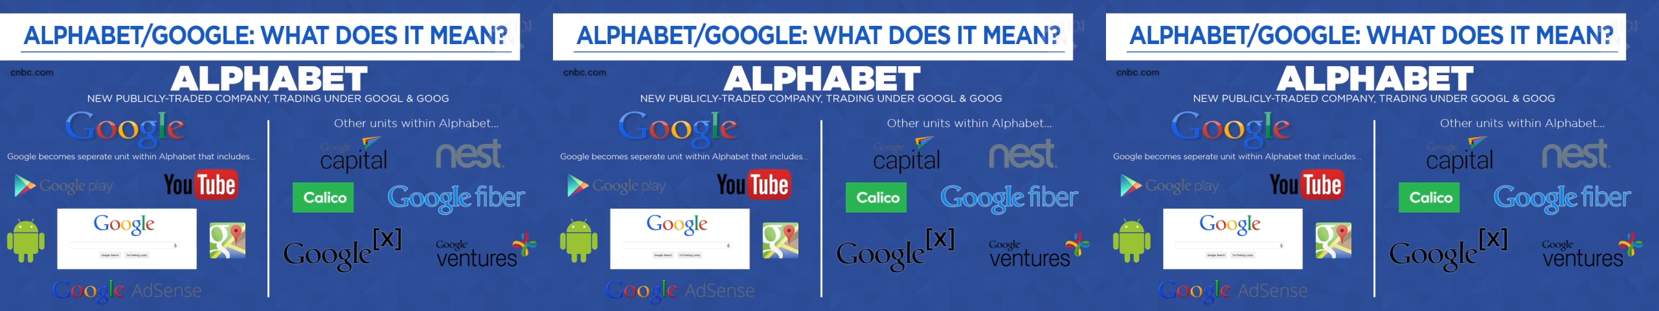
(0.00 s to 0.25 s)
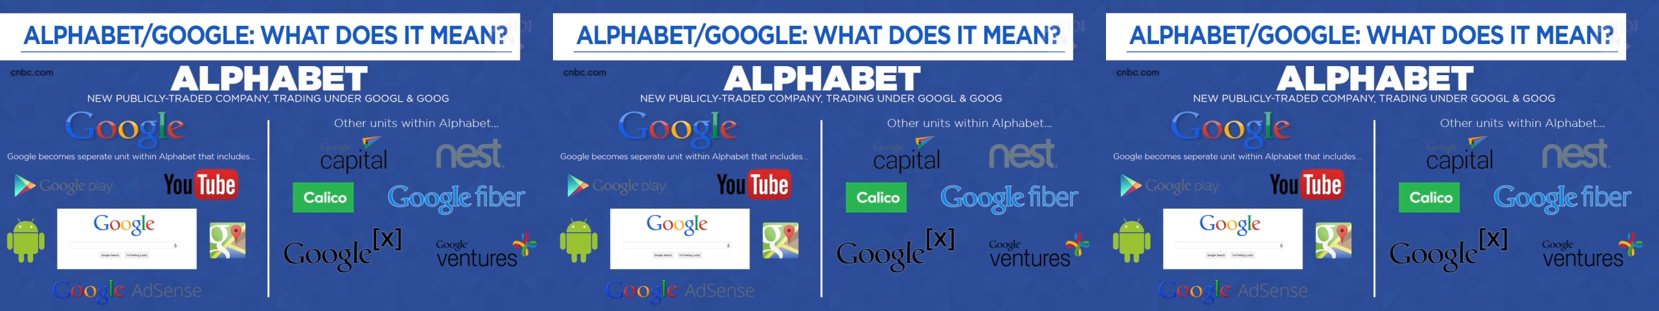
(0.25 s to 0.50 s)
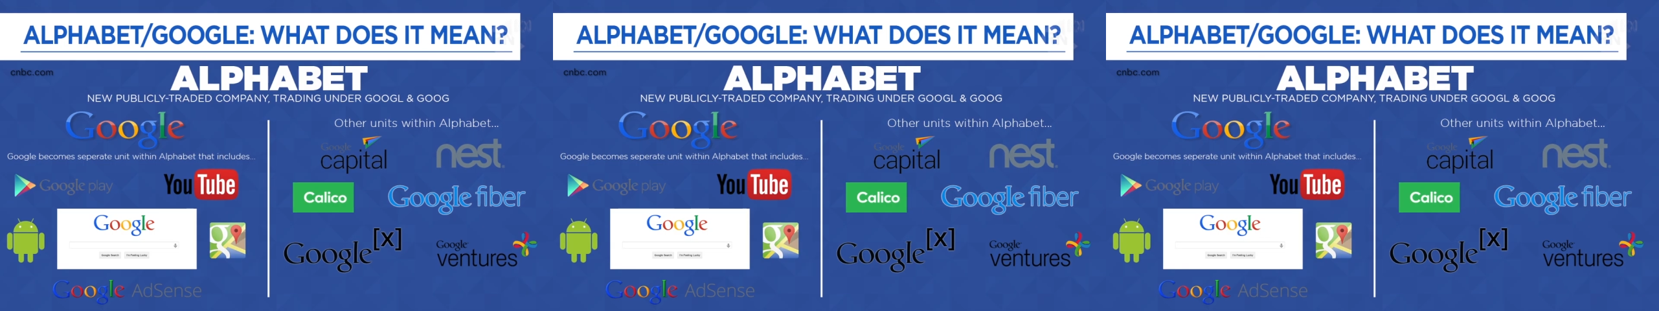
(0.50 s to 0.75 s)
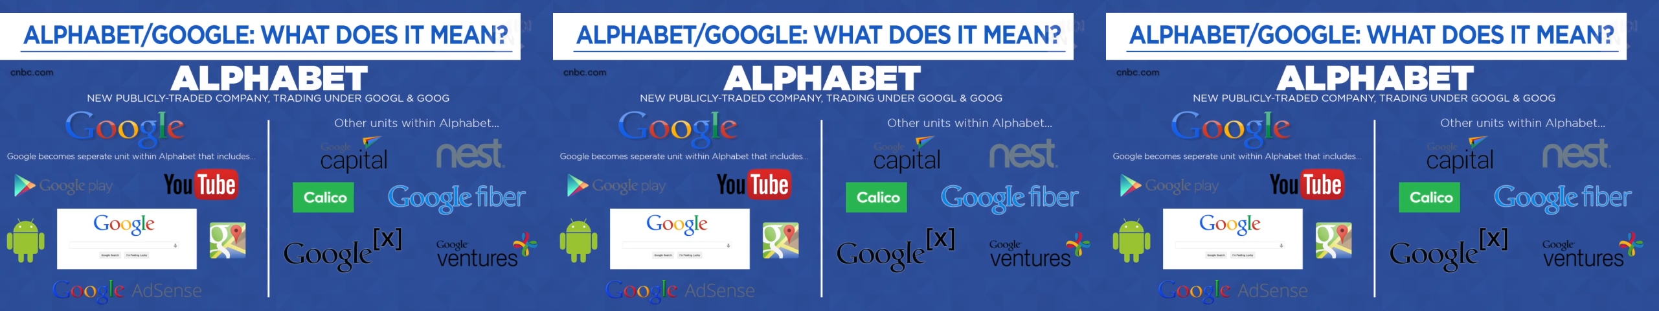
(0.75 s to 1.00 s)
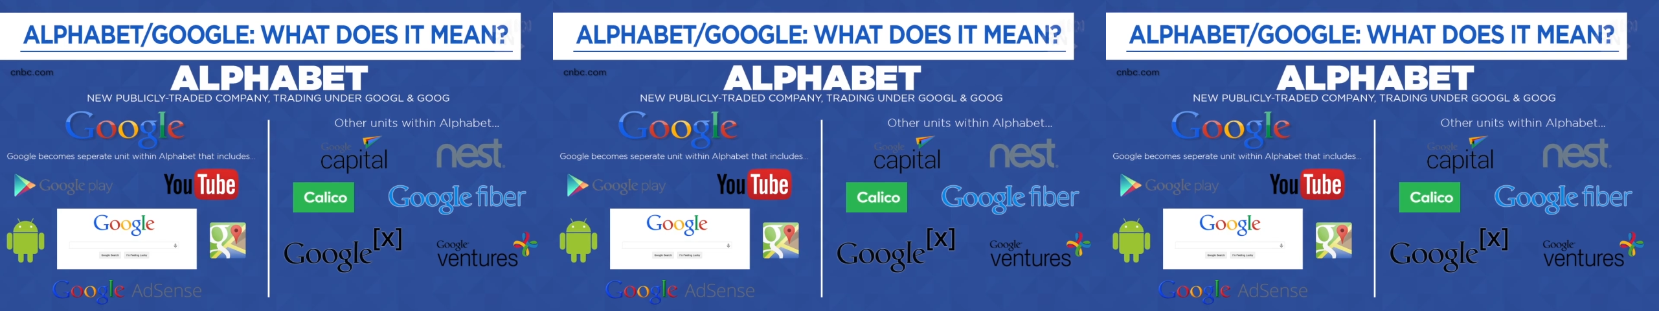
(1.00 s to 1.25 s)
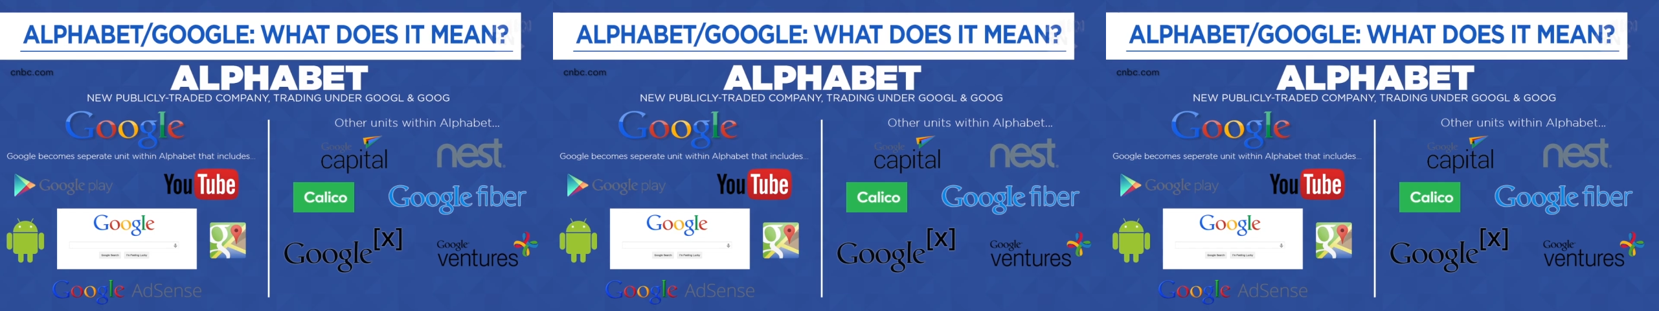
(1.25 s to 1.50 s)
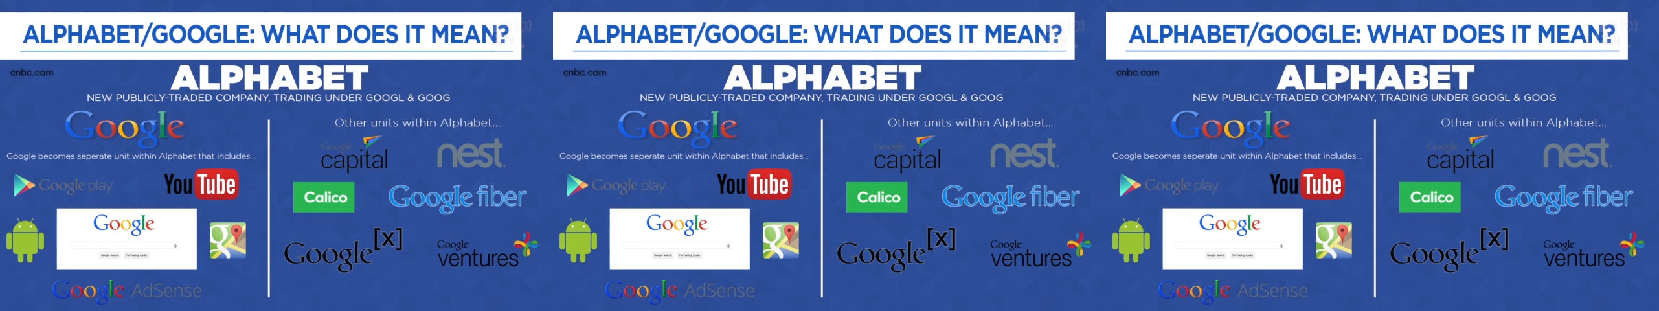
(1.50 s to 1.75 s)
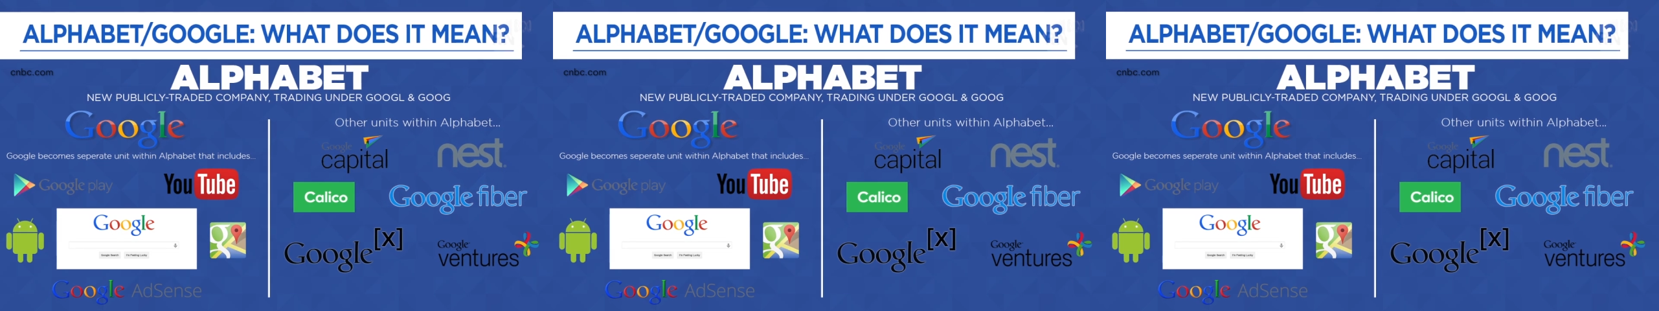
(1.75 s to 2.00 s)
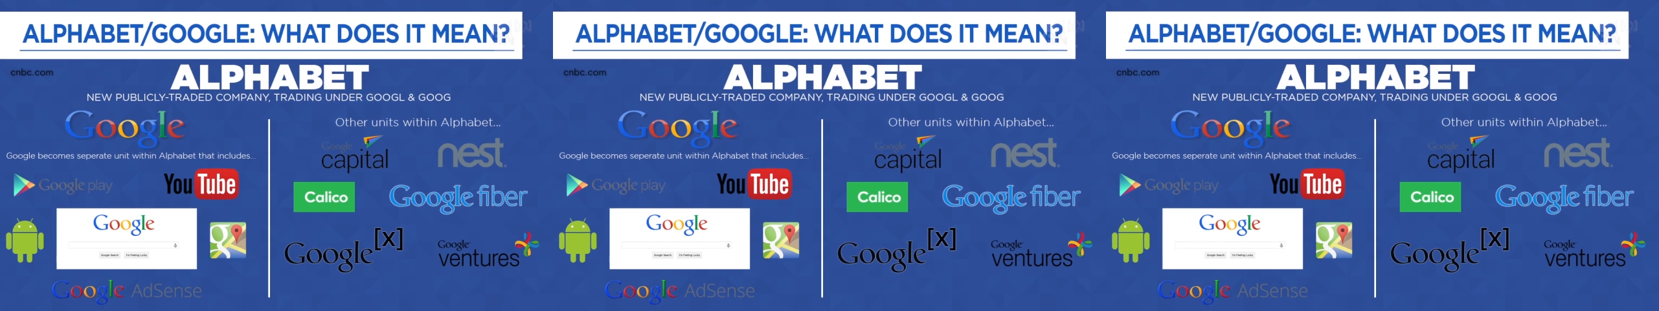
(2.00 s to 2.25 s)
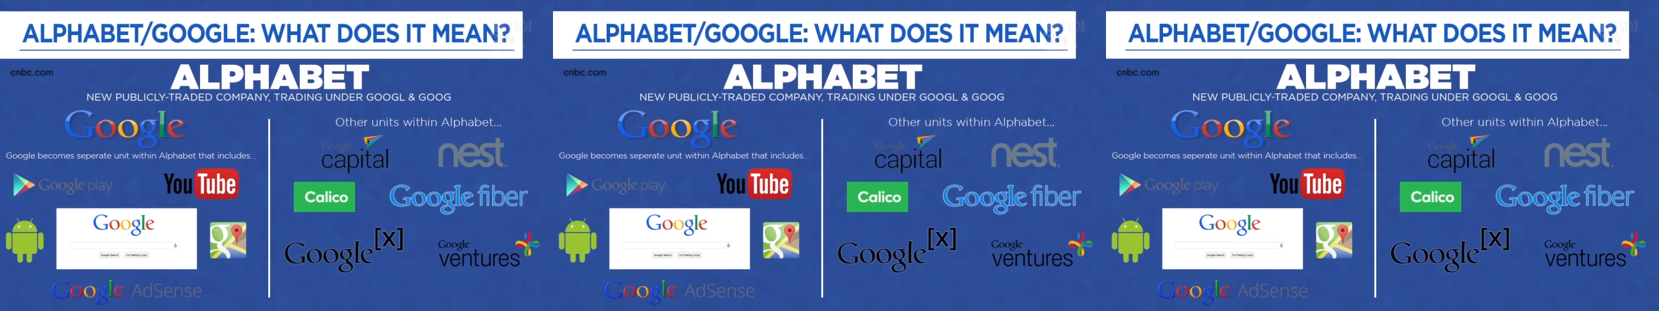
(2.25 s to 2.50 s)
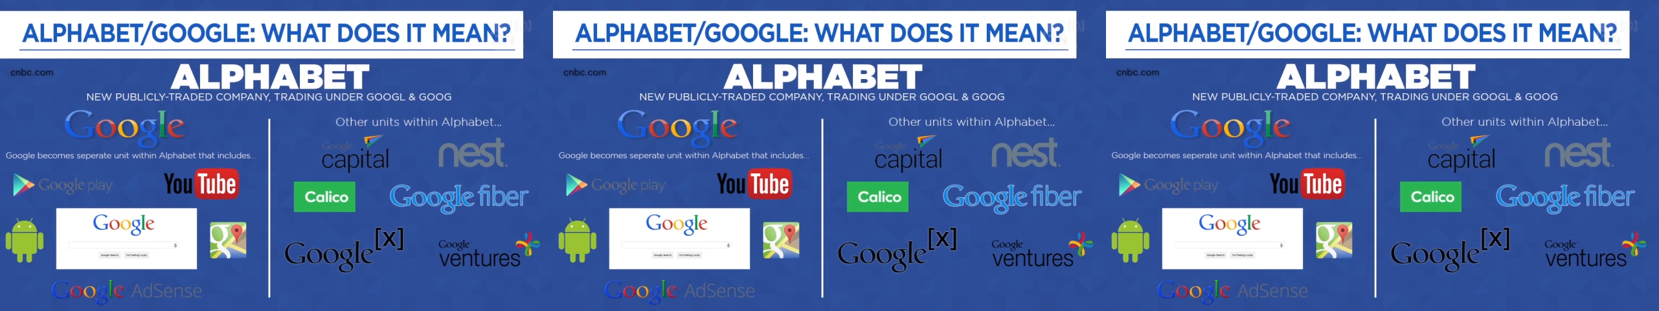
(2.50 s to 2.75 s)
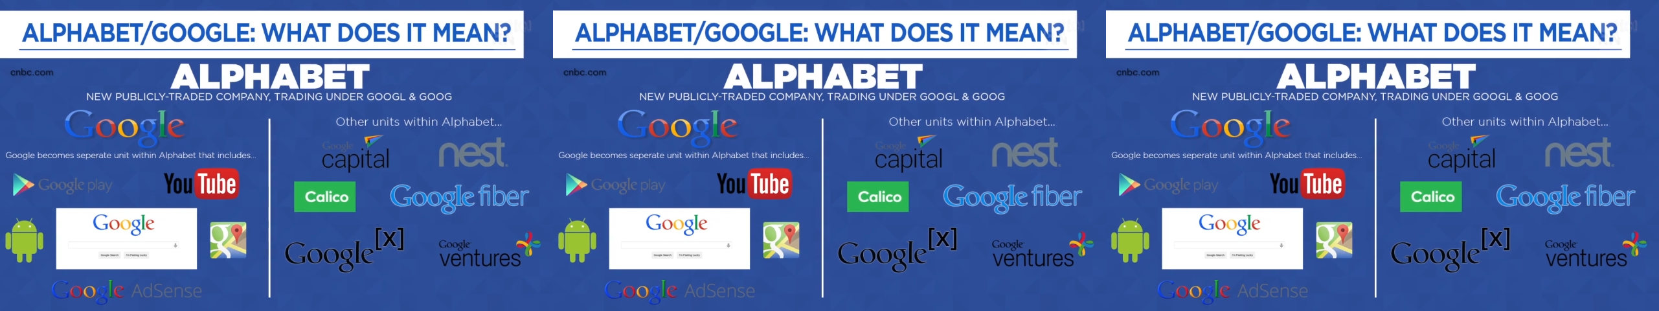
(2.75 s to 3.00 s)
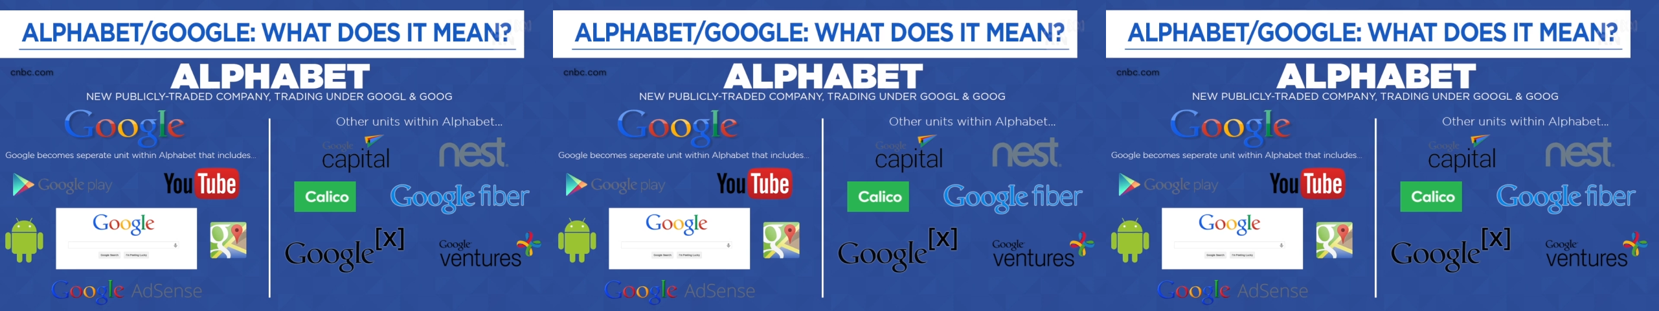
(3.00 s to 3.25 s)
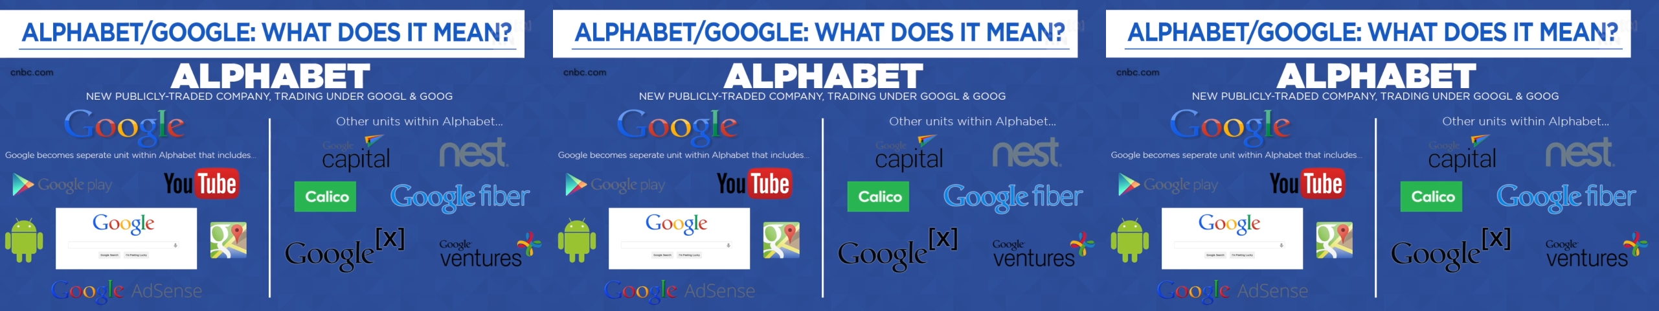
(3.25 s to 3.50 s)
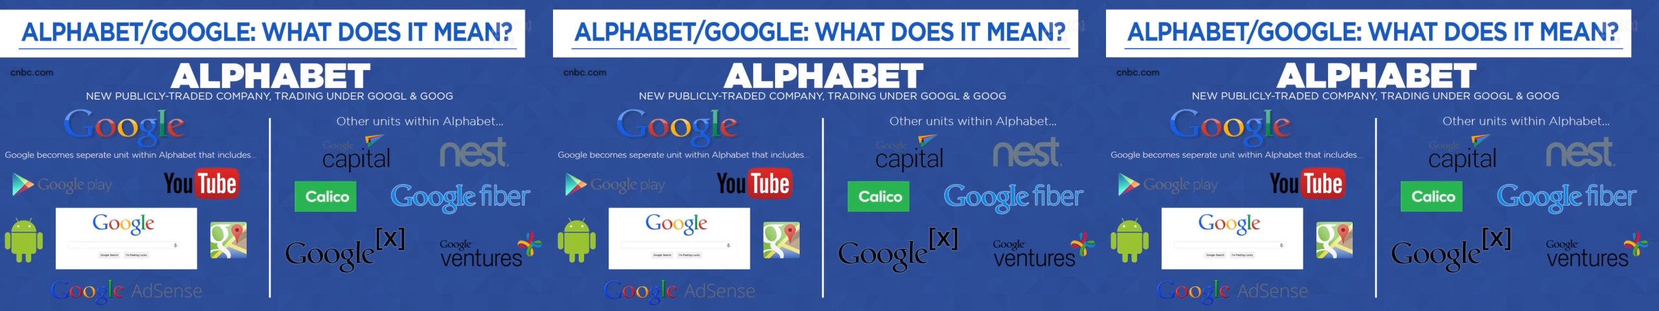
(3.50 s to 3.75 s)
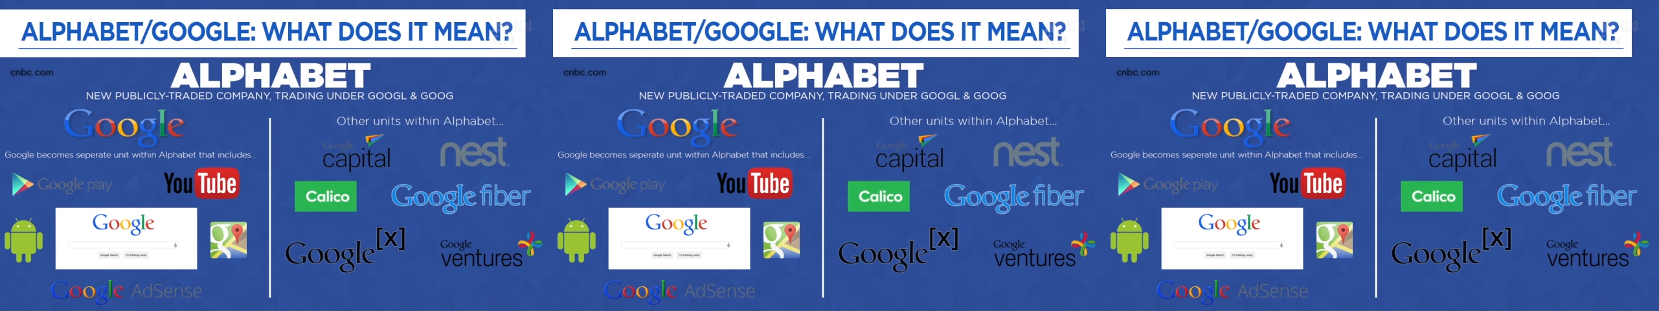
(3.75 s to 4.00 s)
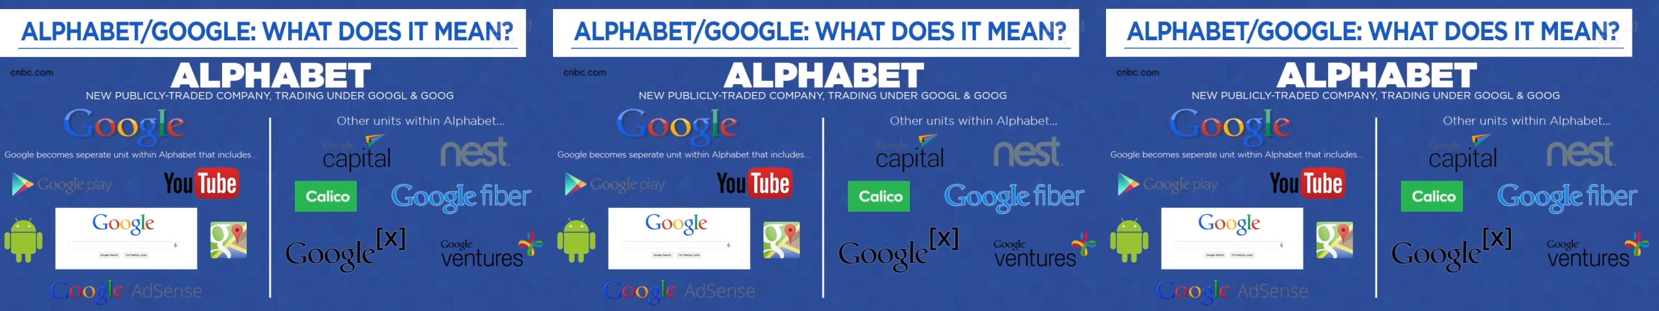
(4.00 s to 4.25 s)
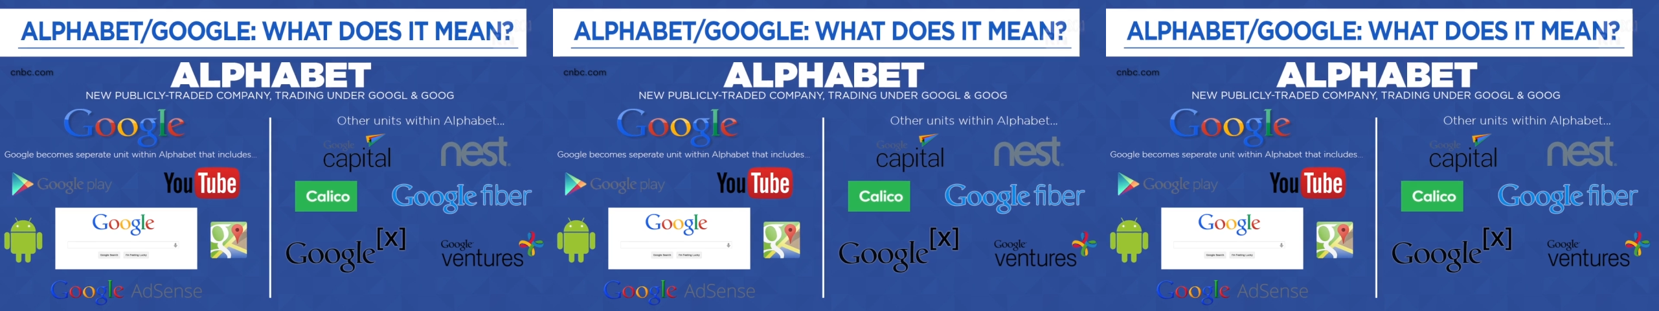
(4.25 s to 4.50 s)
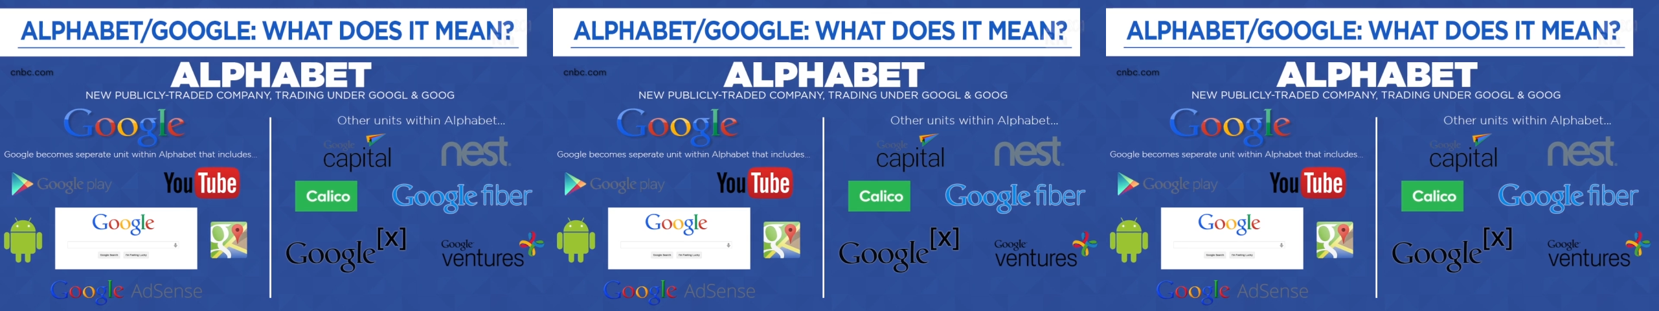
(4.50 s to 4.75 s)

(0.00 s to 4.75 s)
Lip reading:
(no speaker visible)